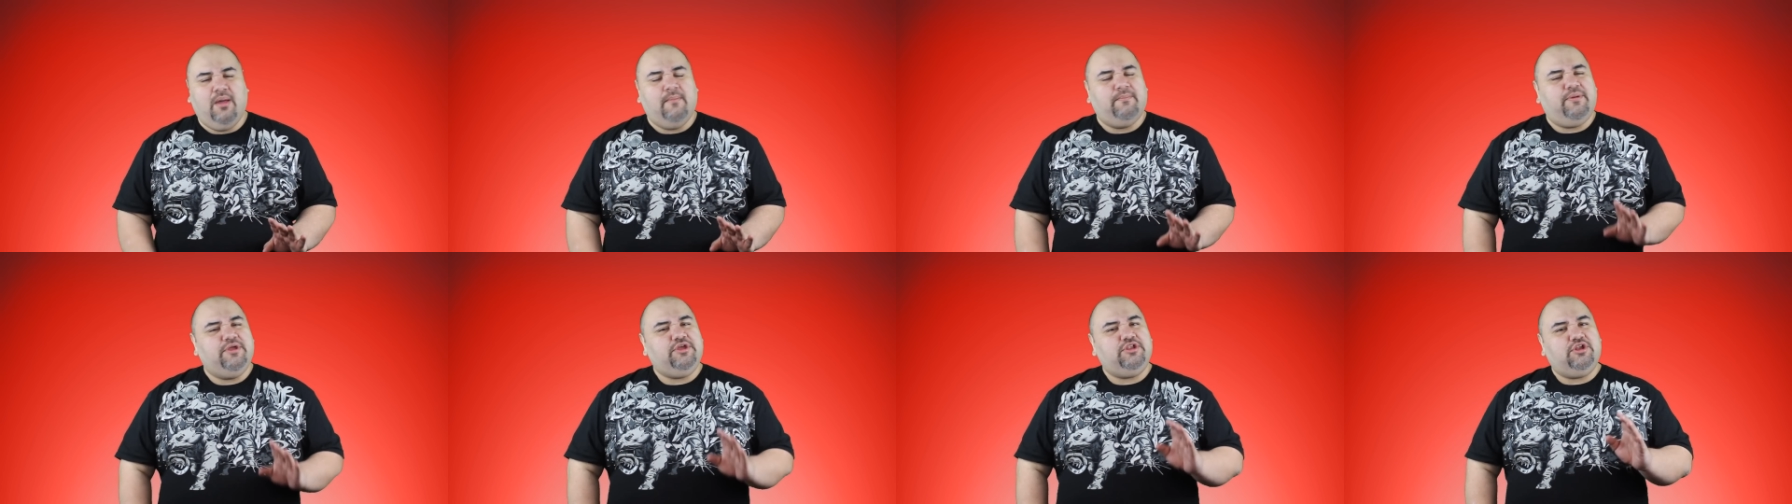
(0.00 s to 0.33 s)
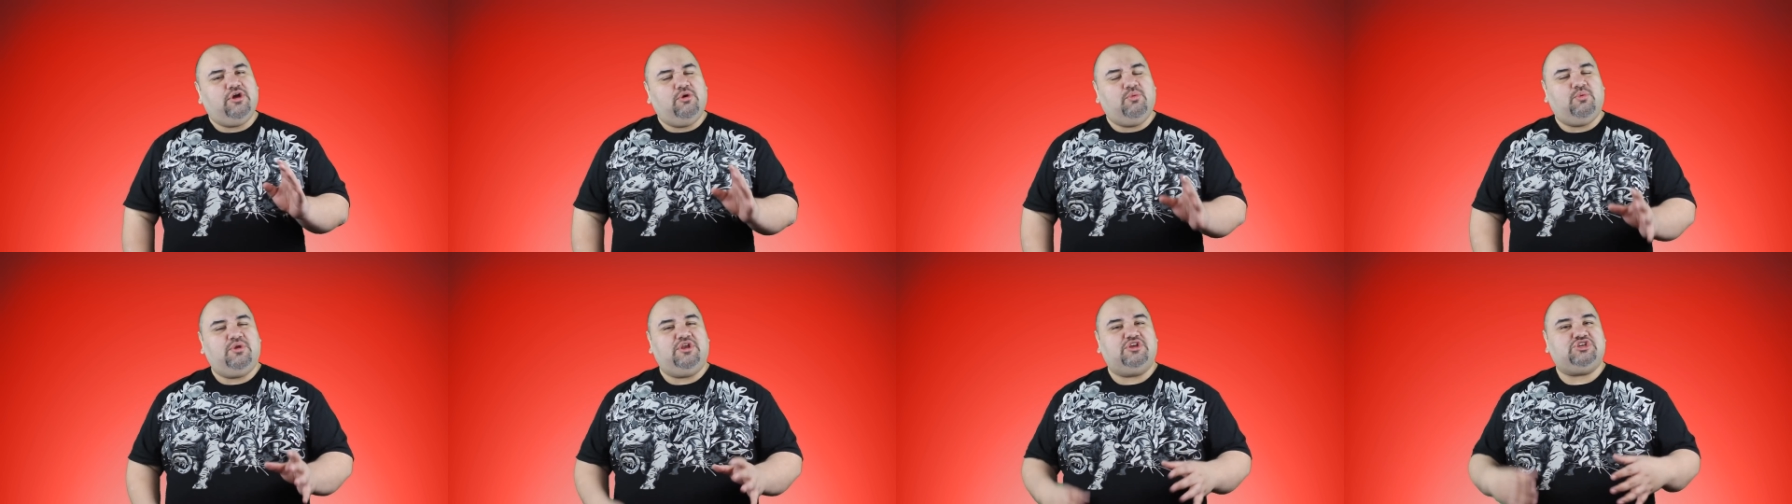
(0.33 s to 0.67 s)
But you
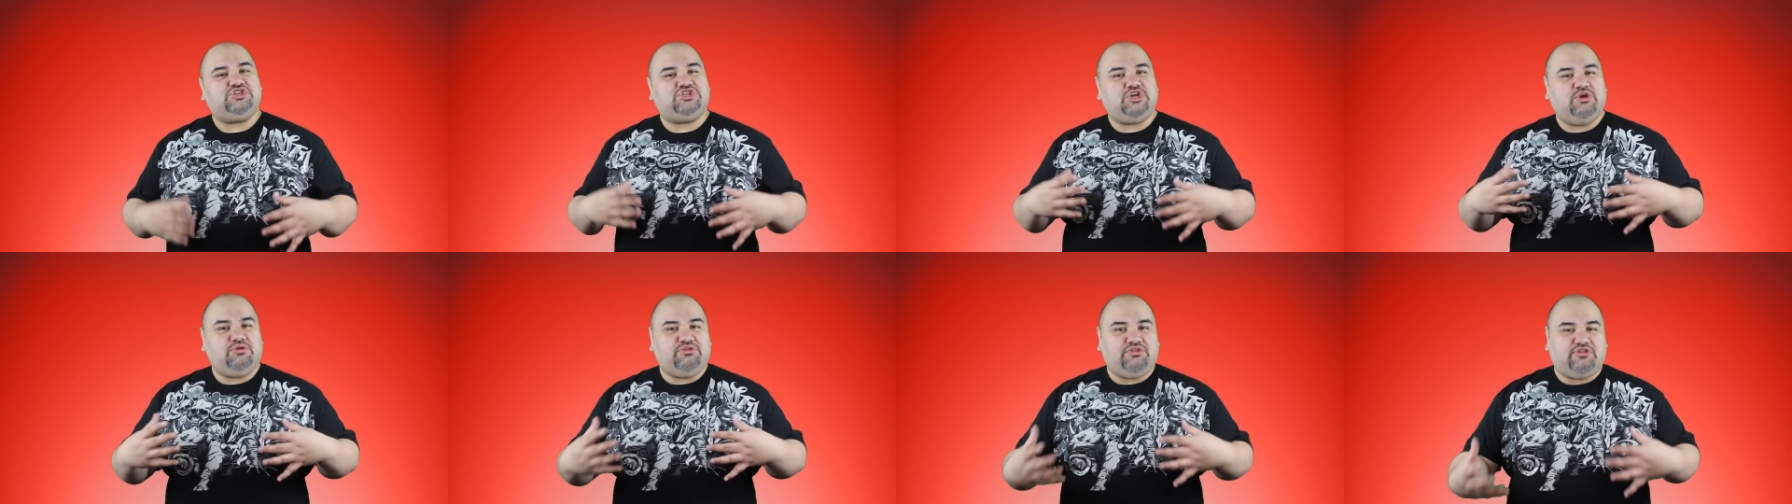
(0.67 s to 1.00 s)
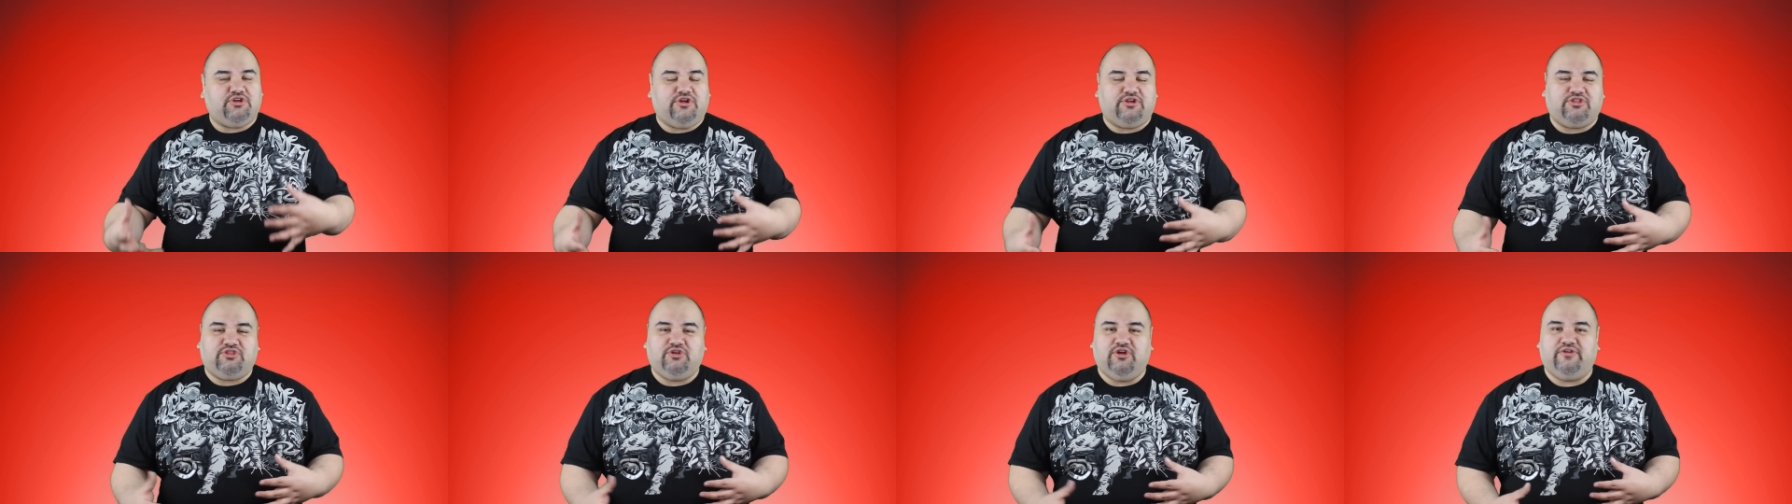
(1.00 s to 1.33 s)
know, when a show
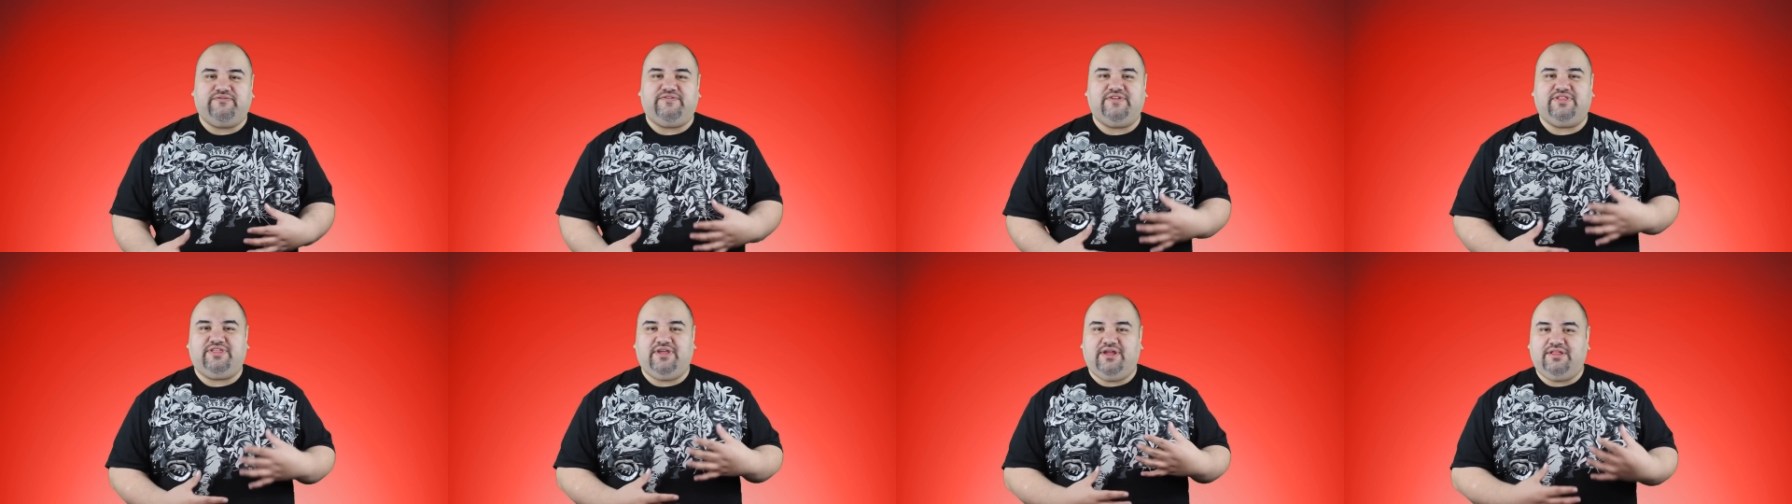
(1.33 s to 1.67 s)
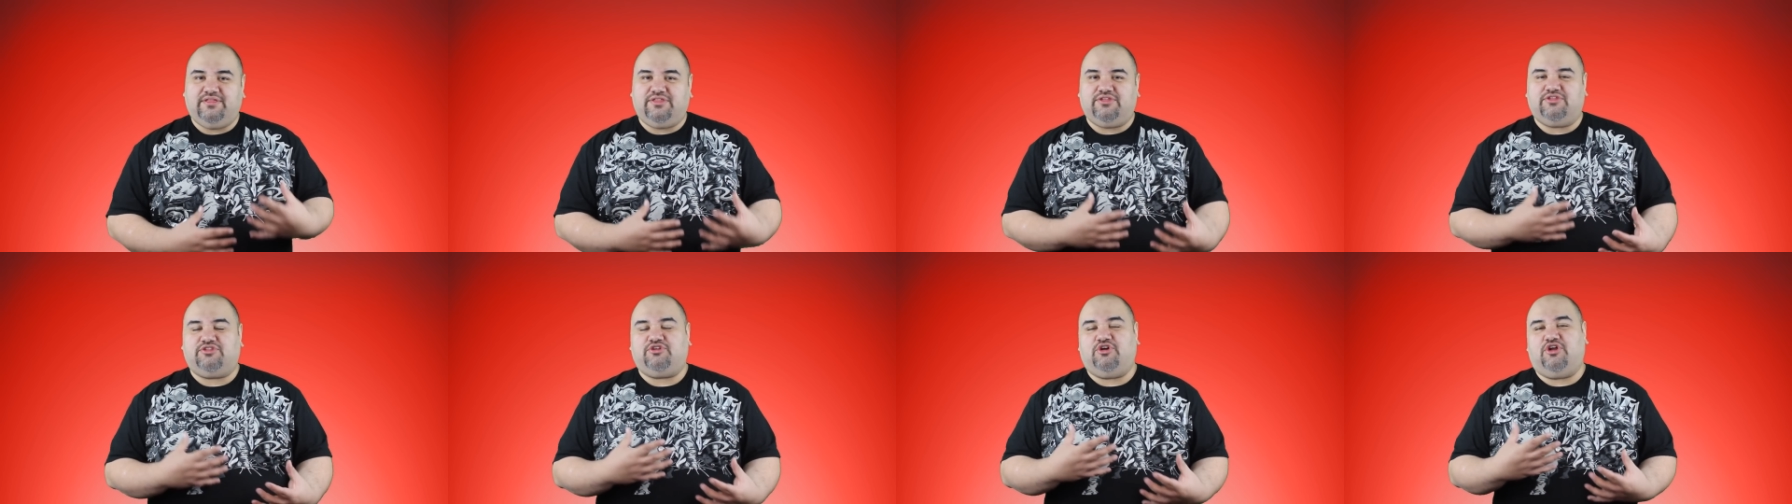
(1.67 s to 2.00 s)
starts off, it
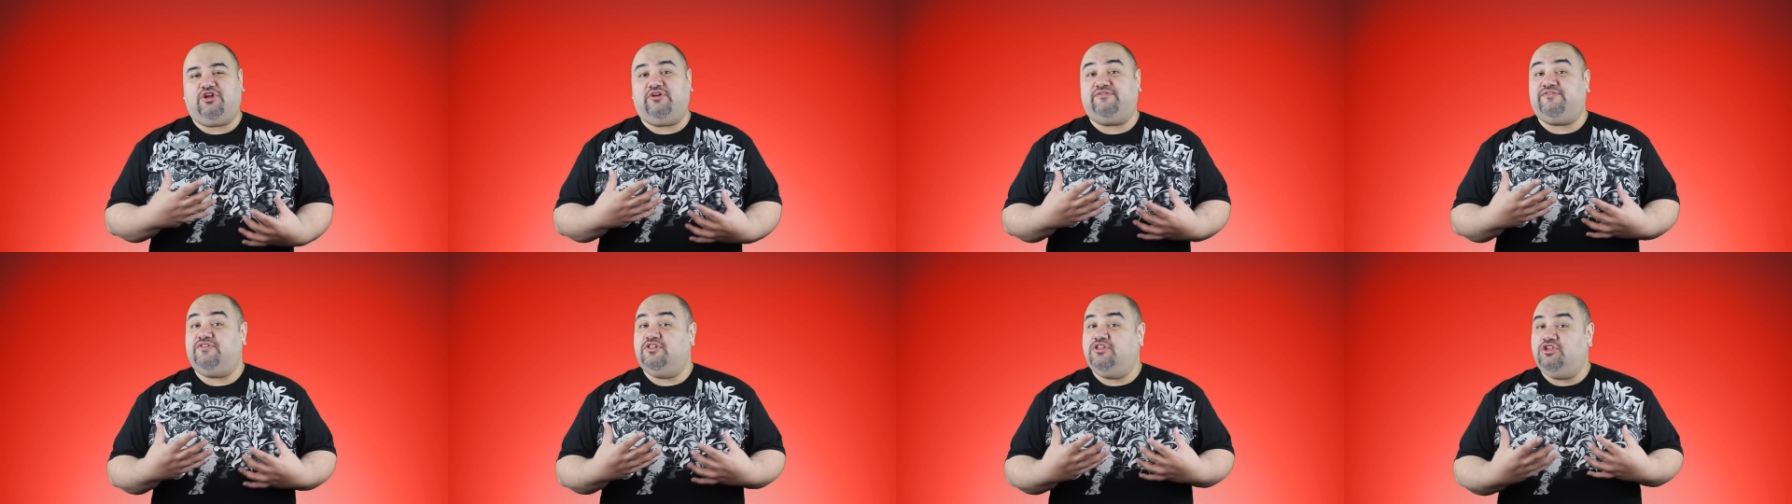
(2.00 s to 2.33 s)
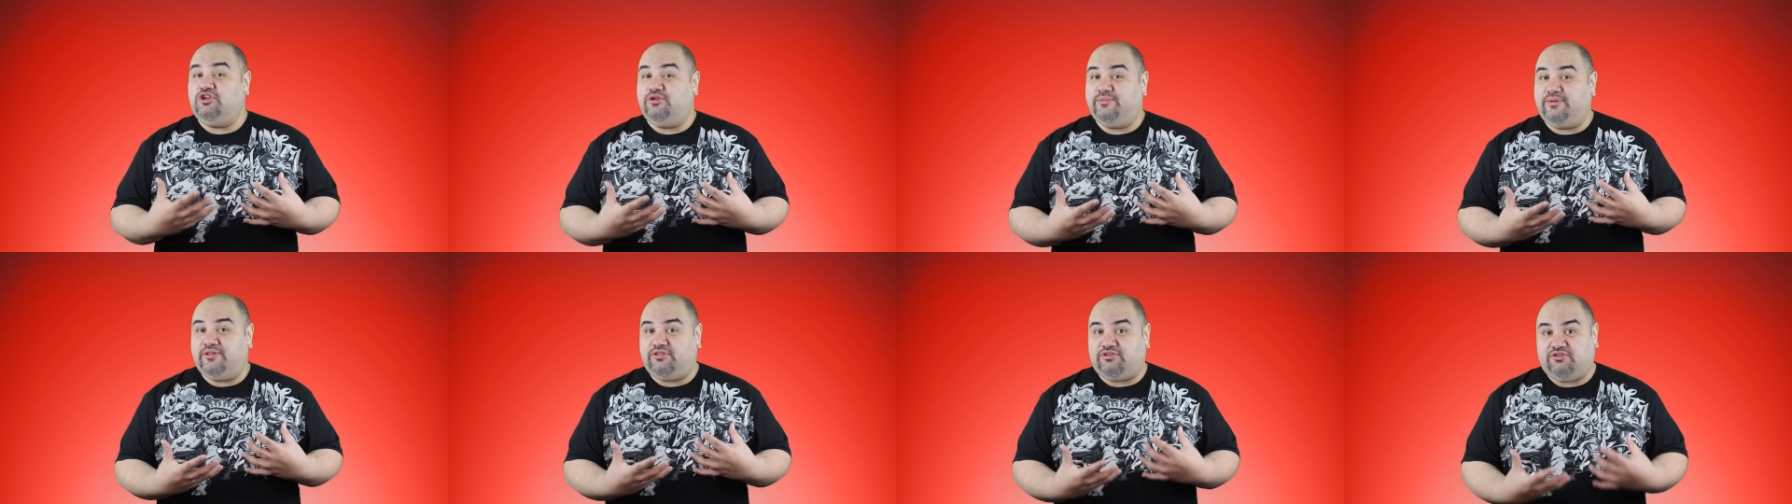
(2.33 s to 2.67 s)
tends to start off a
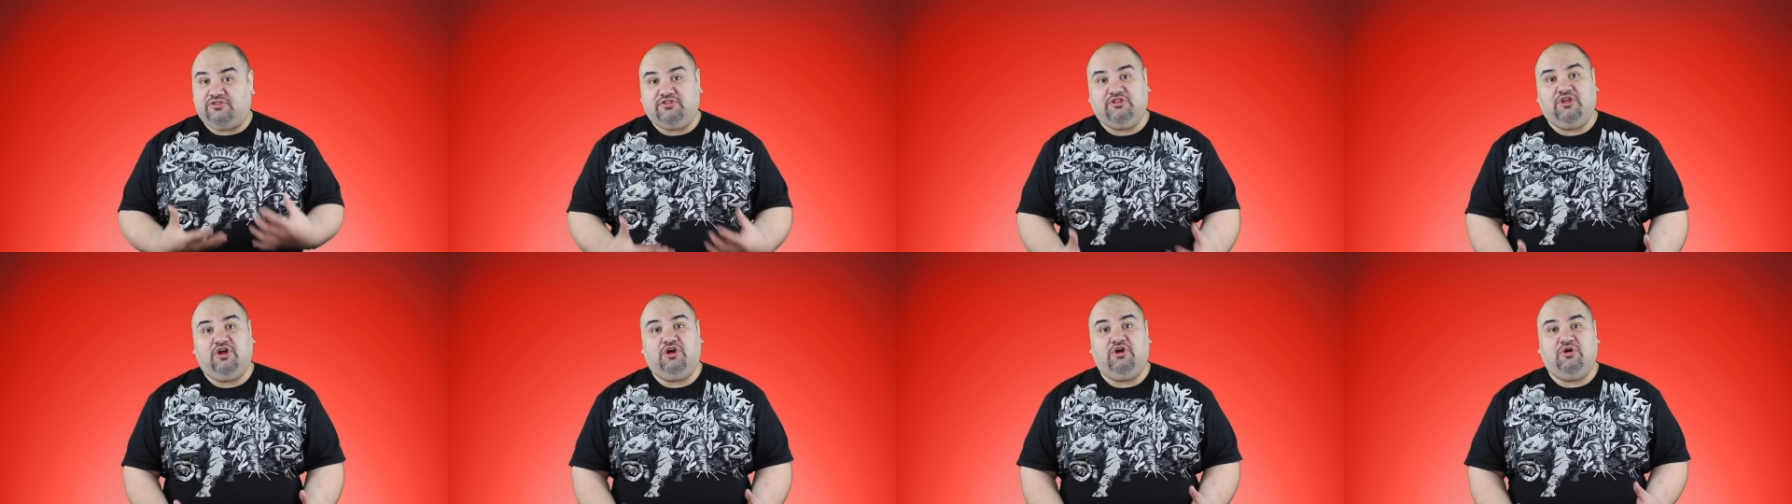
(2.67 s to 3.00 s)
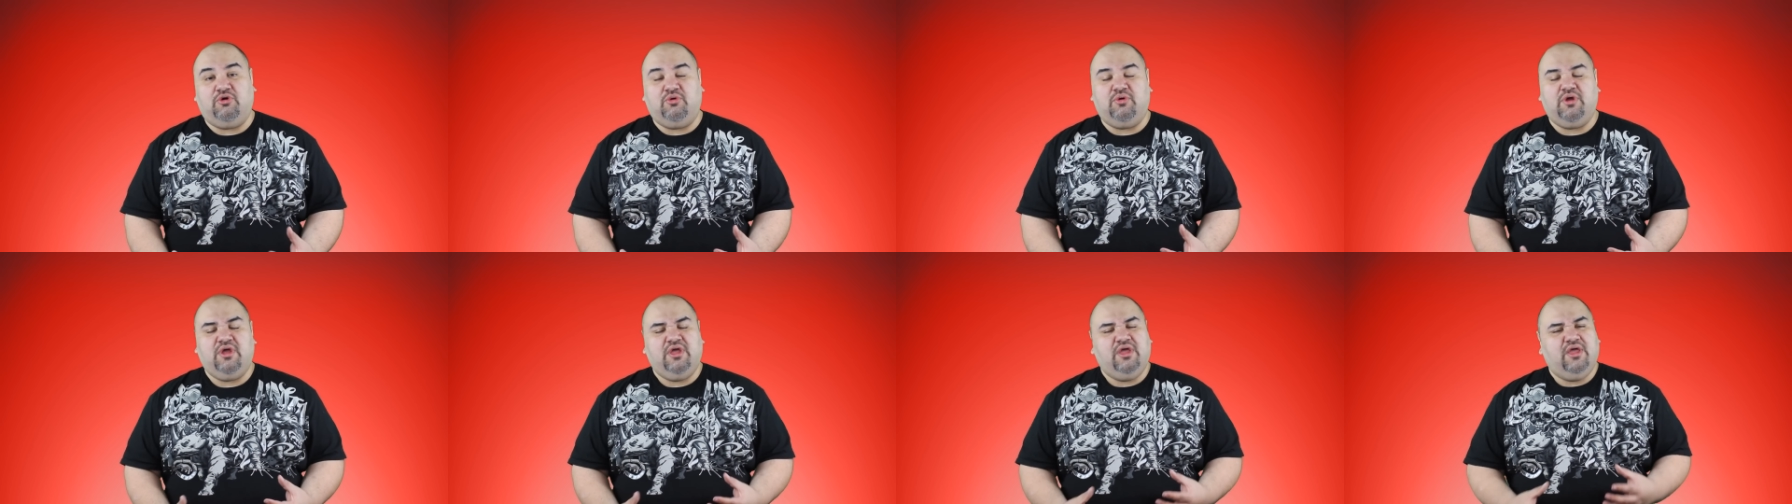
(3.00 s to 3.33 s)
little bit
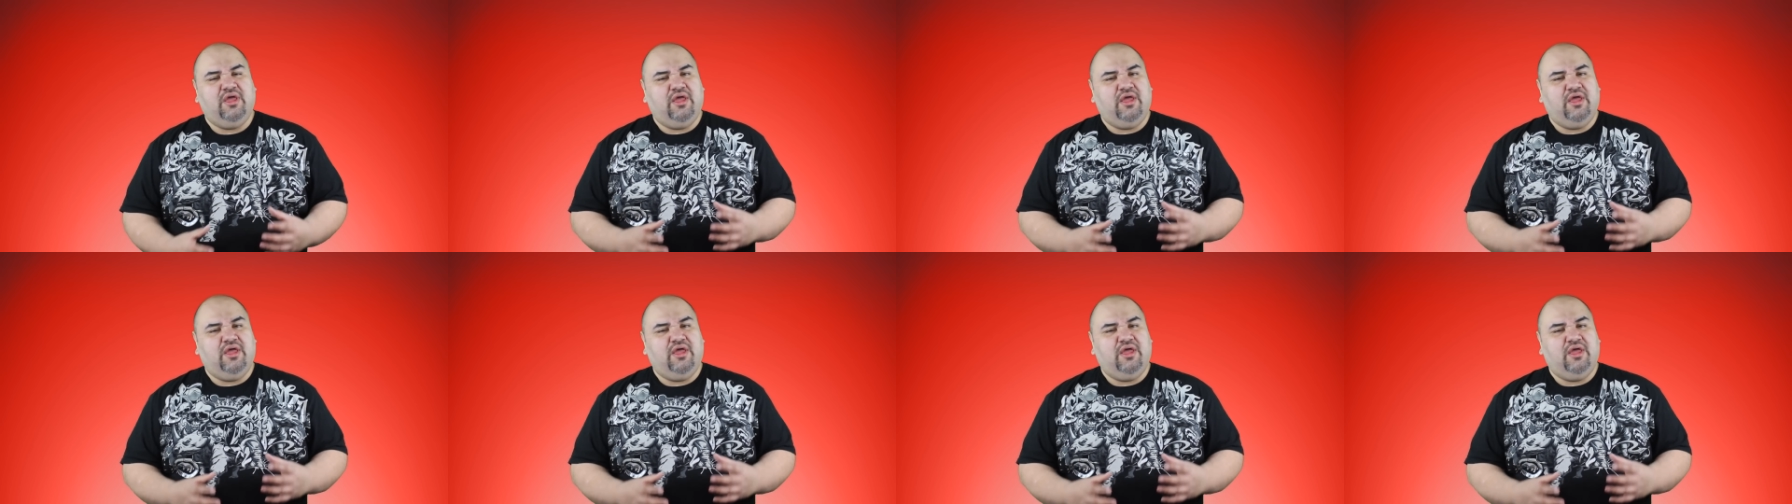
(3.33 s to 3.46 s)
slow.